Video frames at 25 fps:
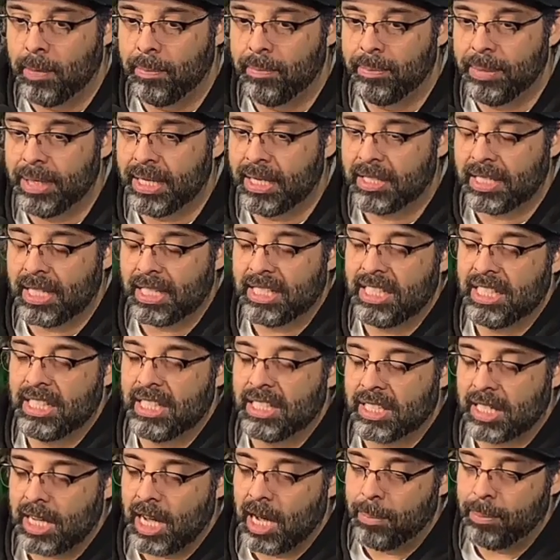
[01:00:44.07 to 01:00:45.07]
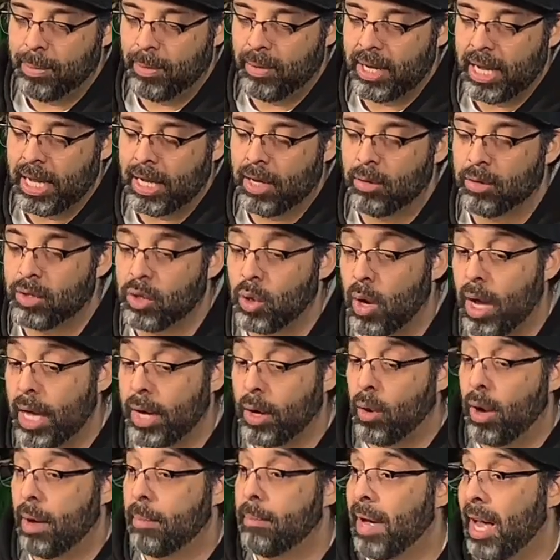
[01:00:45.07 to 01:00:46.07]
because I see this couple and I go,
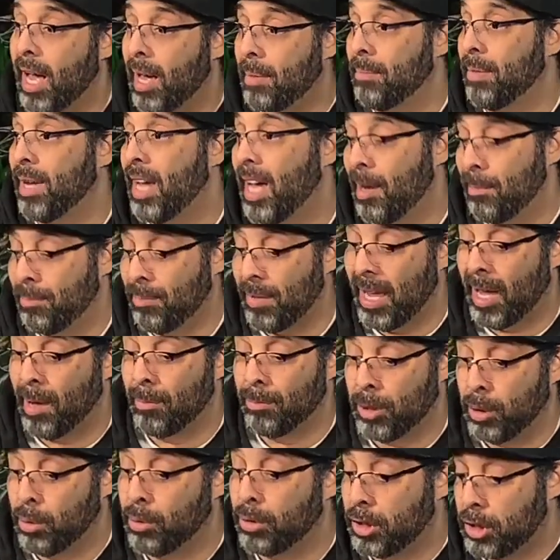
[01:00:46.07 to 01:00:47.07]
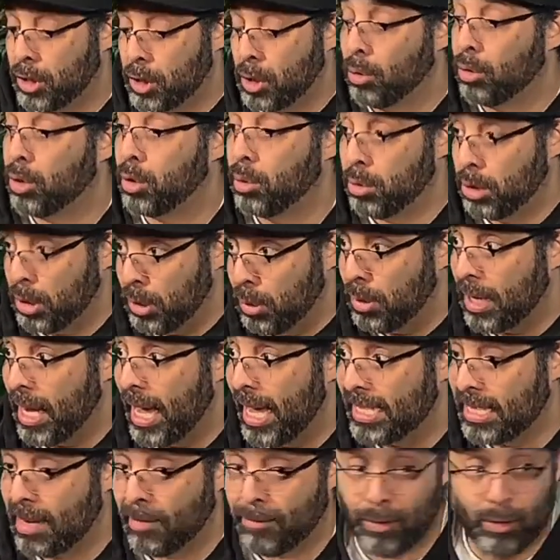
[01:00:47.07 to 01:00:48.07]
I'm doing the show through you
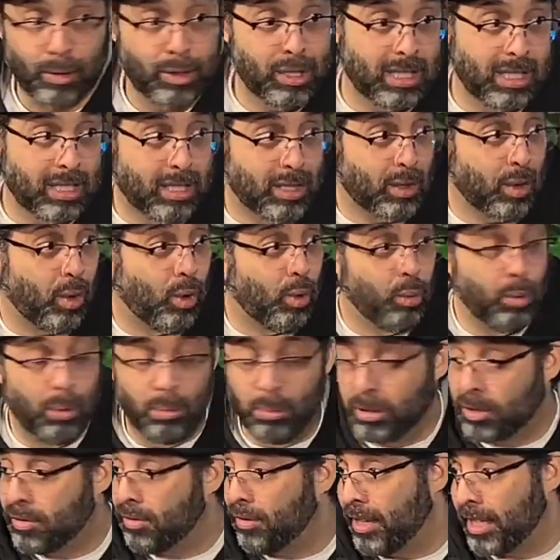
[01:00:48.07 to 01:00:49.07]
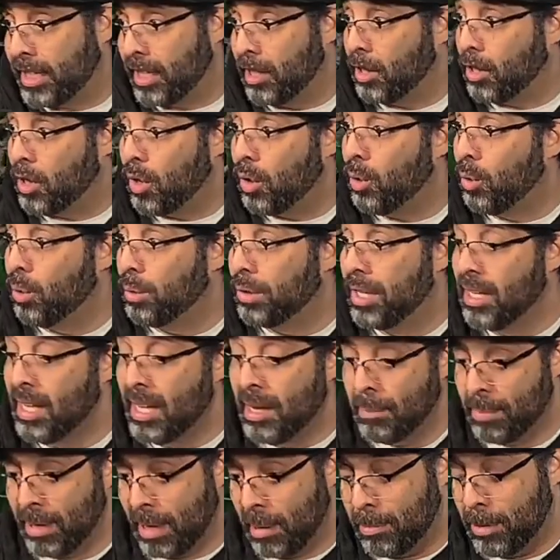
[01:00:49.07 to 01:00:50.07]
guys. At first, this whole room was fucking cold,
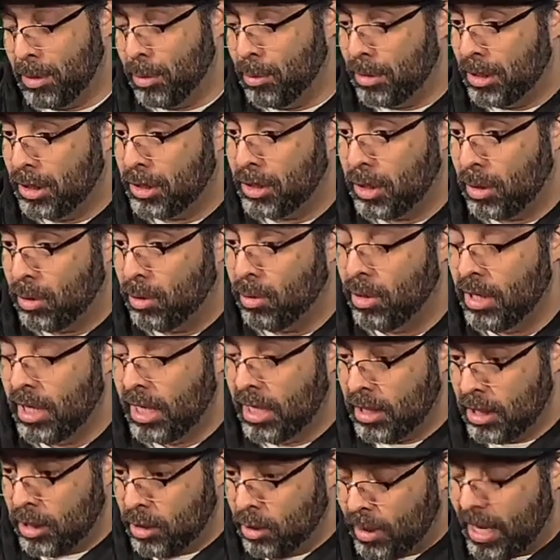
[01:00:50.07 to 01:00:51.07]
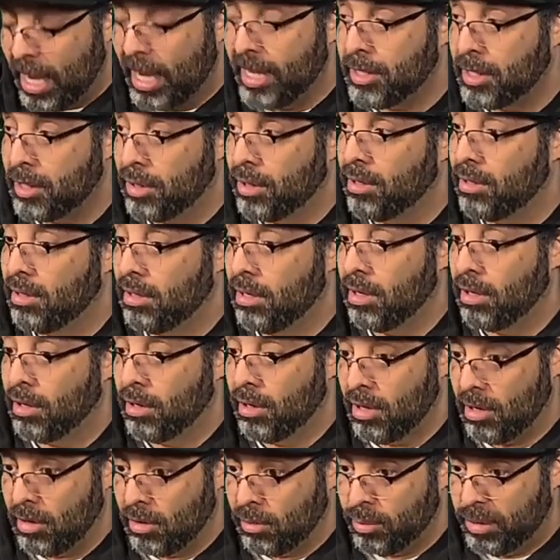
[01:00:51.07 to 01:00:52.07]
but I'm doing the show. You guys
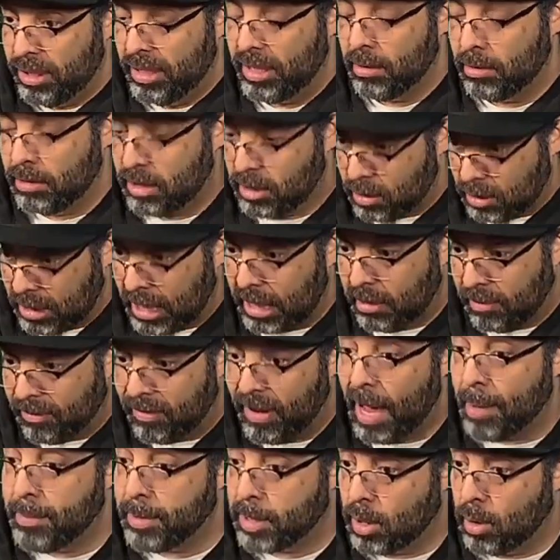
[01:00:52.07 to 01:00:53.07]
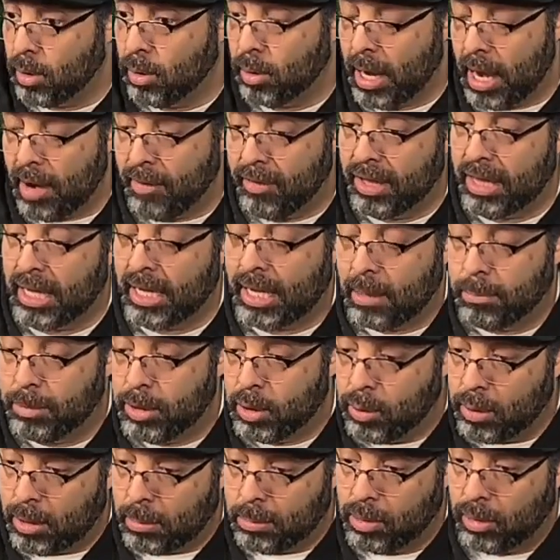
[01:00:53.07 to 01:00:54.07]
are really, it's got the vibe. So everything I'm
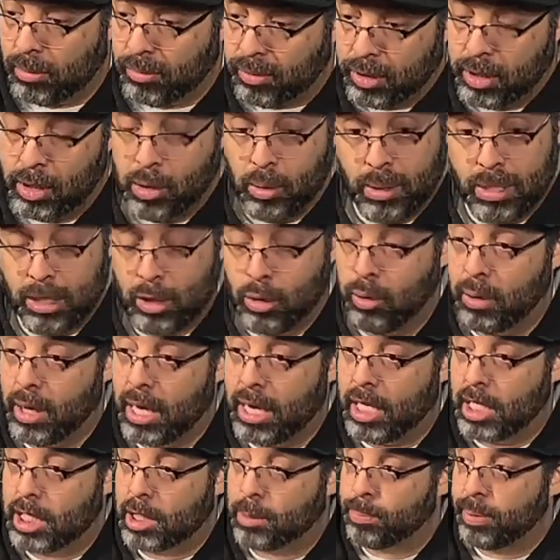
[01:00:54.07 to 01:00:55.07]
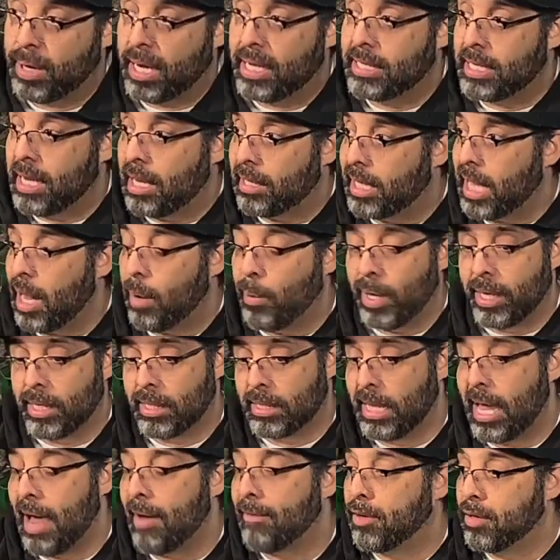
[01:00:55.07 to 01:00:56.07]
doing for you, and it spreads out that way
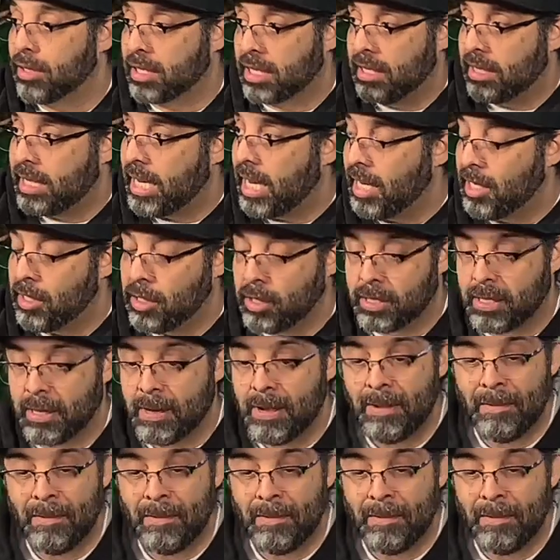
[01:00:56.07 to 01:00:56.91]
because laughter is contagious.